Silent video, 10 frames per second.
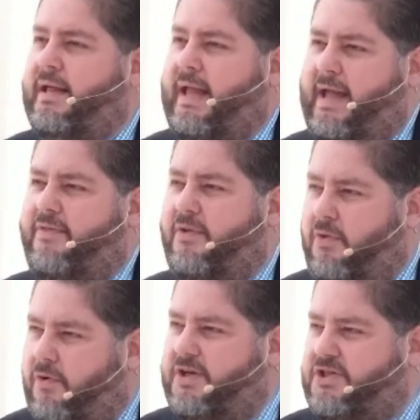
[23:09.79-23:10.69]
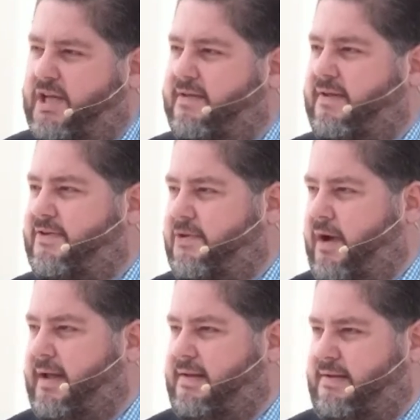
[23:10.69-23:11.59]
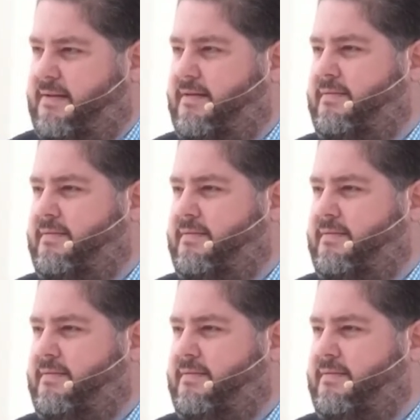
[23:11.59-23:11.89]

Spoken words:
and the Lord Jesus Christ.